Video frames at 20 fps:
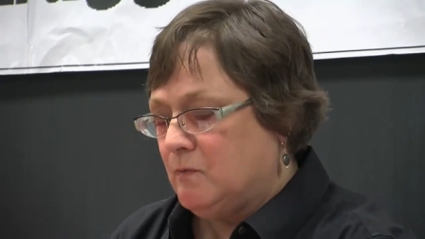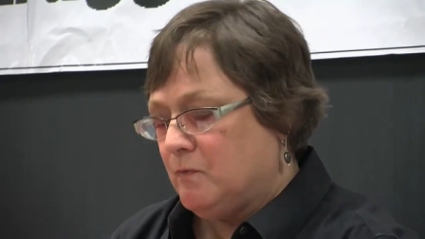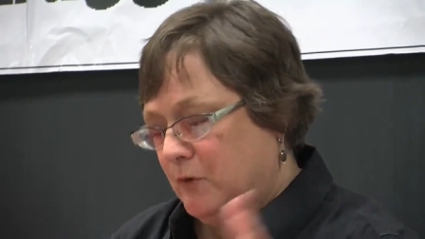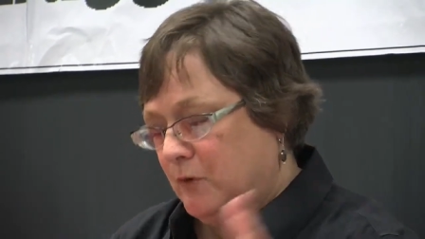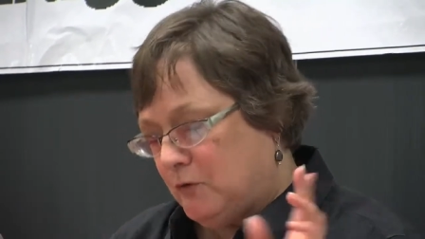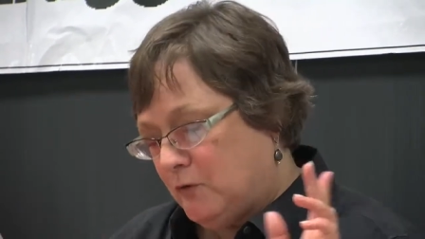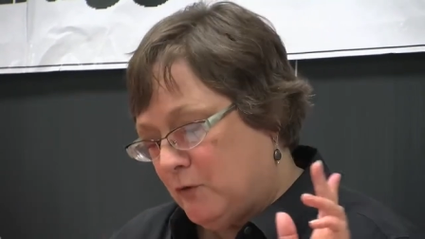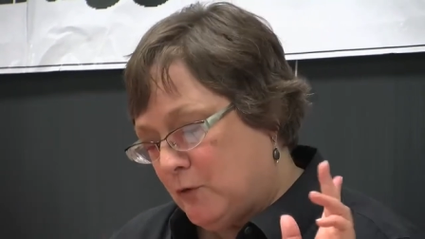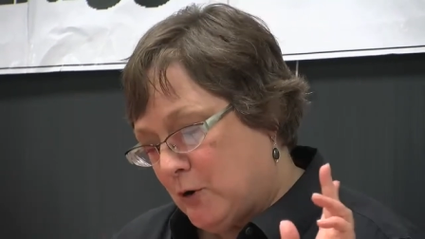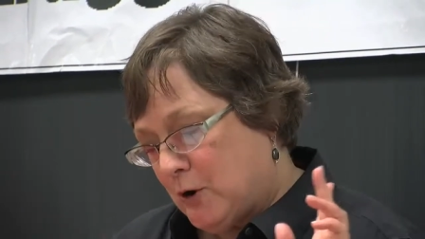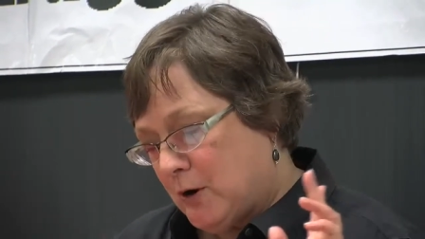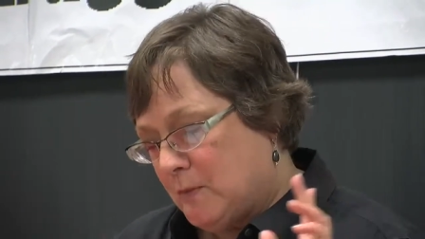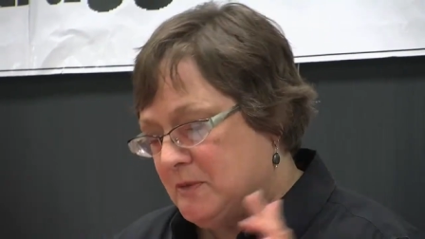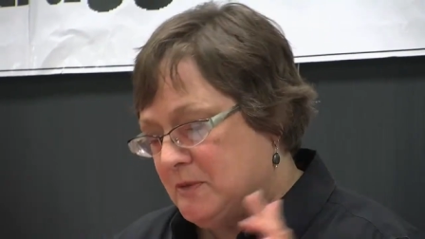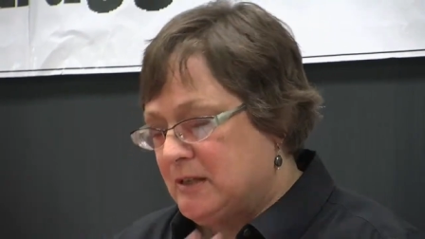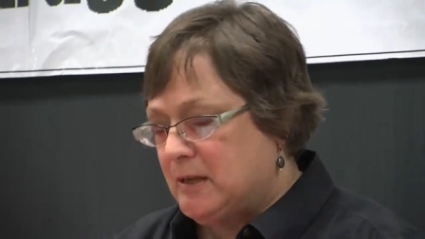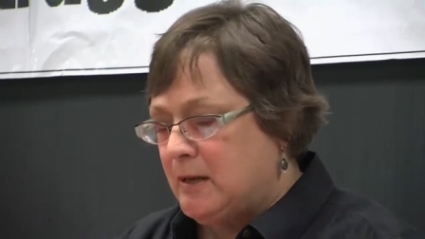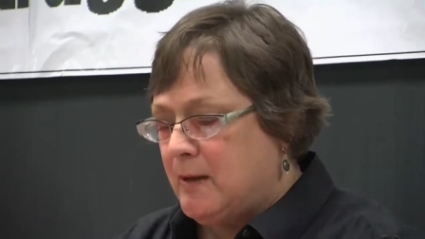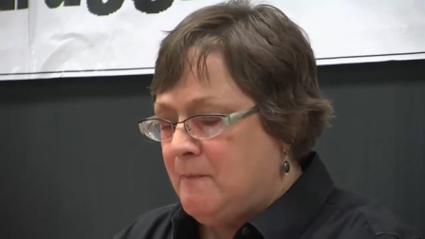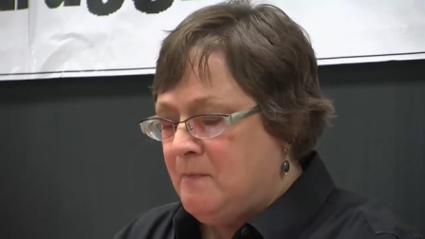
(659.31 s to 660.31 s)

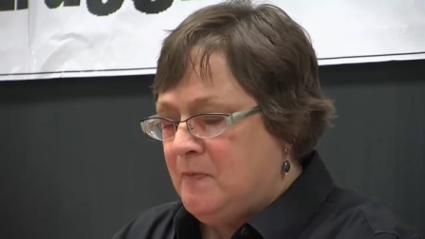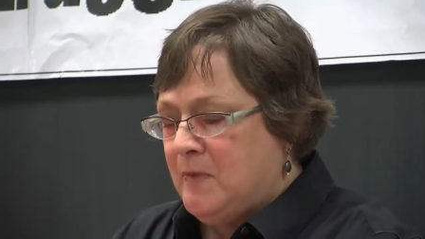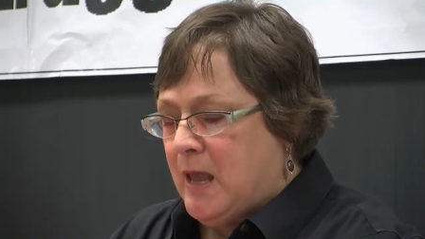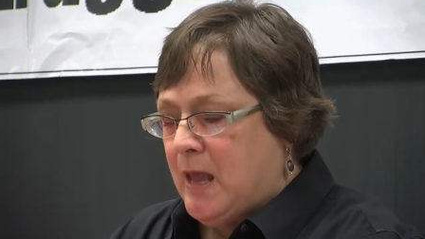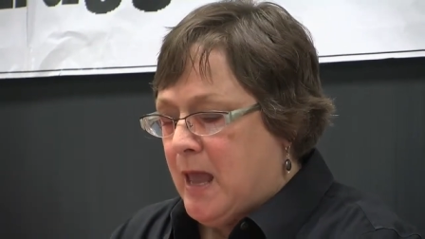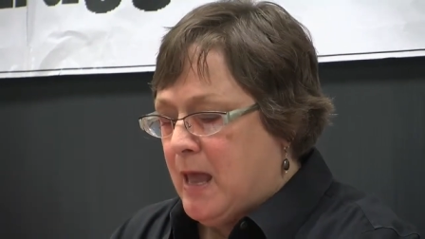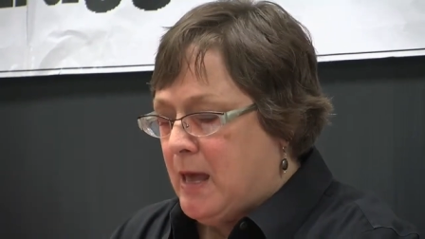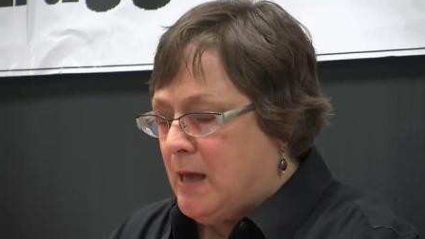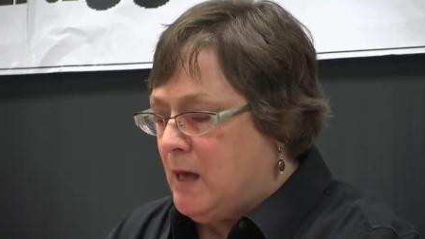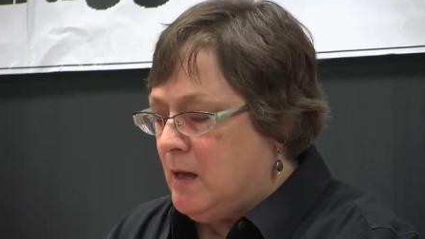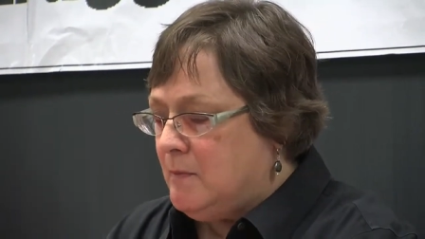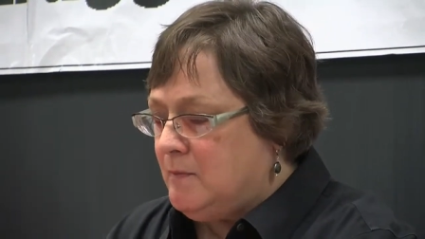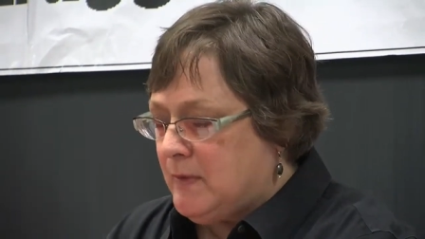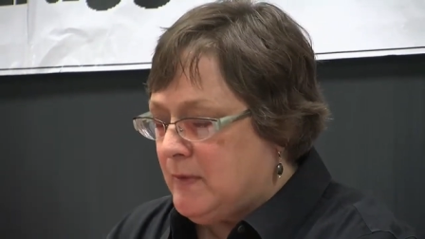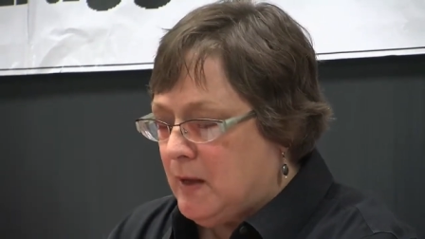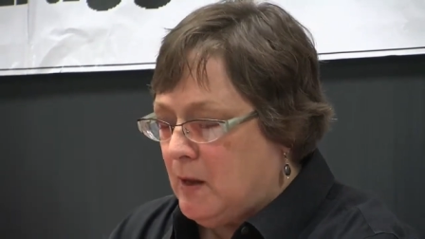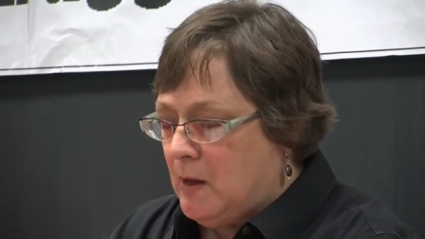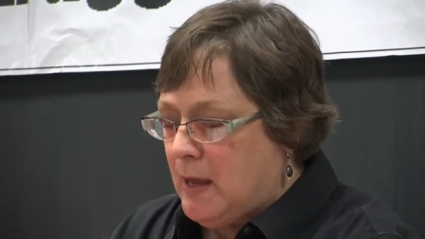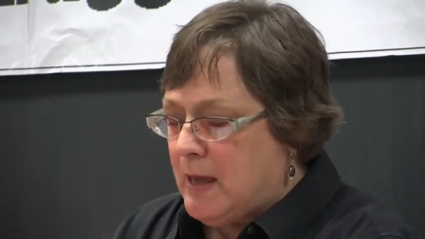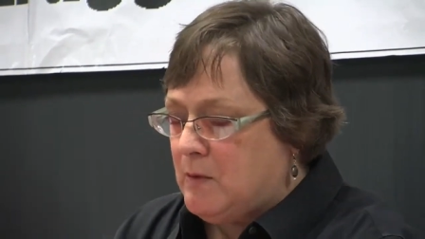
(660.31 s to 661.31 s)
reforms. and
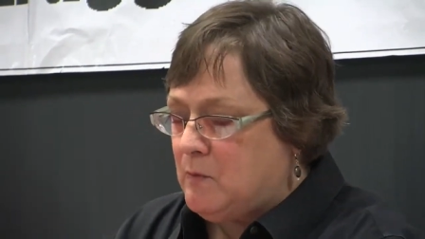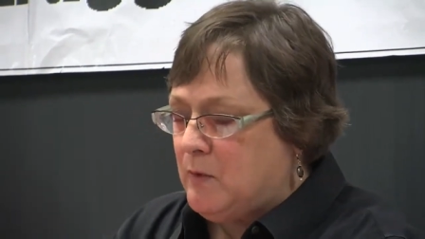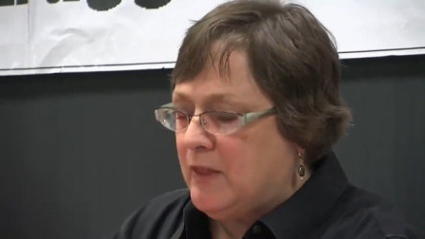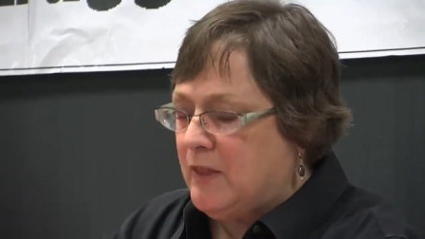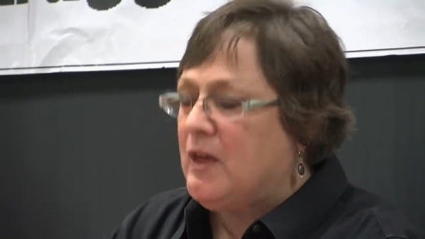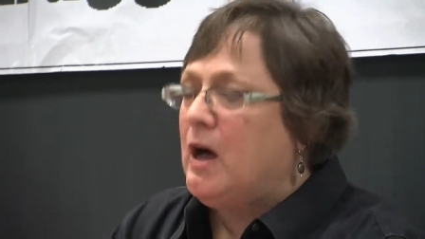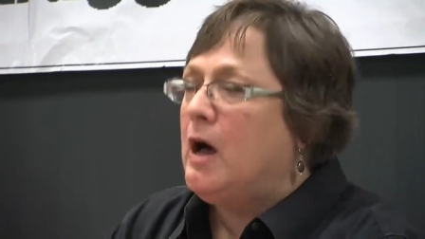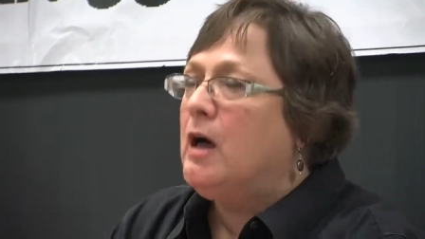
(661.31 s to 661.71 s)
and with